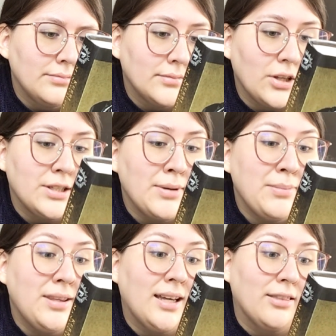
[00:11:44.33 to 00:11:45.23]
This might
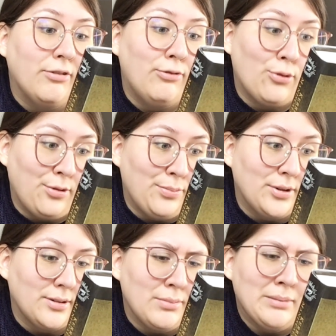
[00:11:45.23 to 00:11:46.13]
be like the 4th
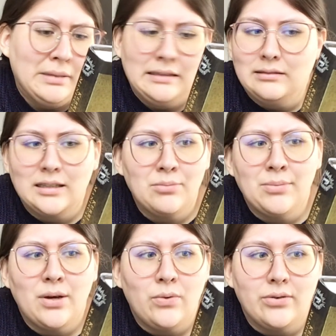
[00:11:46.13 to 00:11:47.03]
book, maybe. Okay,
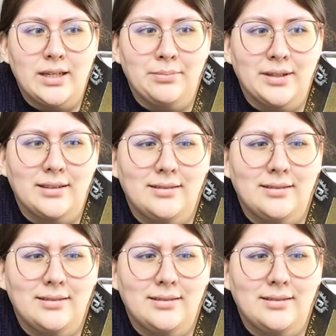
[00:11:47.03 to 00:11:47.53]
maybe I won't keep it.